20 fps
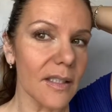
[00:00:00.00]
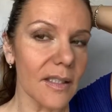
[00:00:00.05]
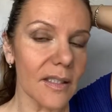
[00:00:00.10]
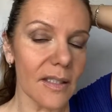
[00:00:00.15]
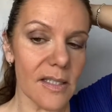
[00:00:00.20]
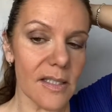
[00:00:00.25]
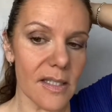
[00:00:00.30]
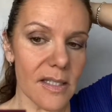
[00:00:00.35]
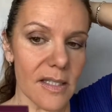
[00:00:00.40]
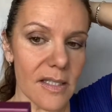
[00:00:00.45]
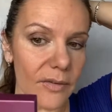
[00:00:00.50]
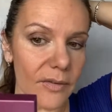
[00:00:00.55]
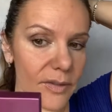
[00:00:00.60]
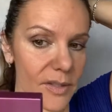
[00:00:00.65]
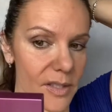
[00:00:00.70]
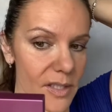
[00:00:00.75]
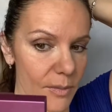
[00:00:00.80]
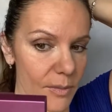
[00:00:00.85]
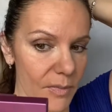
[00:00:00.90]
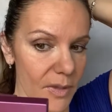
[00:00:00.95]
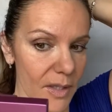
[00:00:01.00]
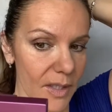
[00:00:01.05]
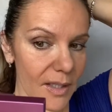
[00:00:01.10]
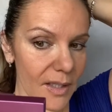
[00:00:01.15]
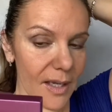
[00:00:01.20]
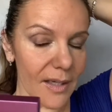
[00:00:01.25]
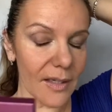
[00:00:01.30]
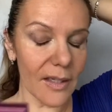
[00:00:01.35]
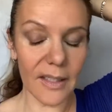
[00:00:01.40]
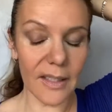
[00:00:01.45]
This is definitely something,
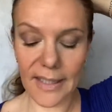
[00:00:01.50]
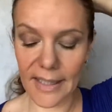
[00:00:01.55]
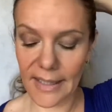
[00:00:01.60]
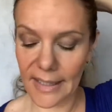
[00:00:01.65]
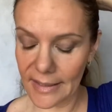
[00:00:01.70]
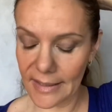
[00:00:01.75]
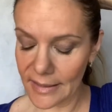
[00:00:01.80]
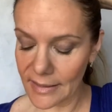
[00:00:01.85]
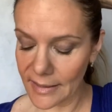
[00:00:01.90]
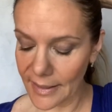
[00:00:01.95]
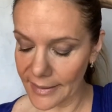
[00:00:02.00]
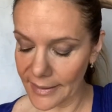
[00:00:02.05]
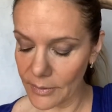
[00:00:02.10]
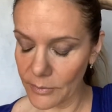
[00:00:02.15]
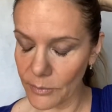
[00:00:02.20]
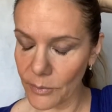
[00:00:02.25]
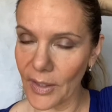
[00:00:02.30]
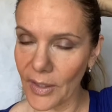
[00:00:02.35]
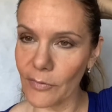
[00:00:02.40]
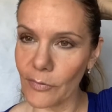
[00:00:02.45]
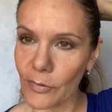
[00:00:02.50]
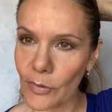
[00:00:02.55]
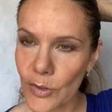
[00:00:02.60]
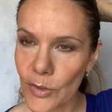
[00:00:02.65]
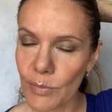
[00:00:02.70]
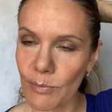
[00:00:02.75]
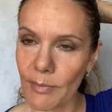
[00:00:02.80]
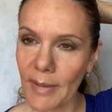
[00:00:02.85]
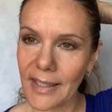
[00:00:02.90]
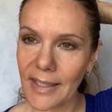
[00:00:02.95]
and again, I didn't like it when I
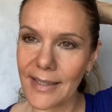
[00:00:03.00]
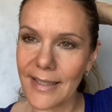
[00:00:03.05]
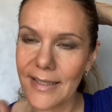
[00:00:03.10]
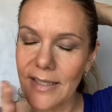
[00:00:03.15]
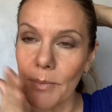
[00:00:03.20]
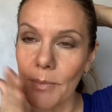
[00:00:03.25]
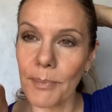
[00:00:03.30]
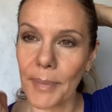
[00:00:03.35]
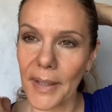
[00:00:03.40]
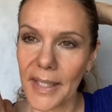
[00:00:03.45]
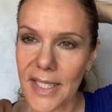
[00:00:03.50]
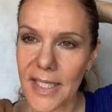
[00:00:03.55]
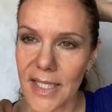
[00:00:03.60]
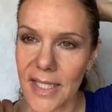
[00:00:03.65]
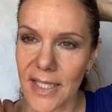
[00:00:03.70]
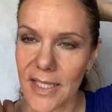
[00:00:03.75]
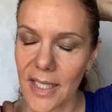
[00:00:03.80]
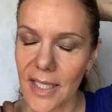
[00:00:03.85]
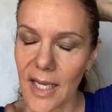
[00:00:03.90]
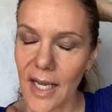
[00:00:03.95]
first made it as a base.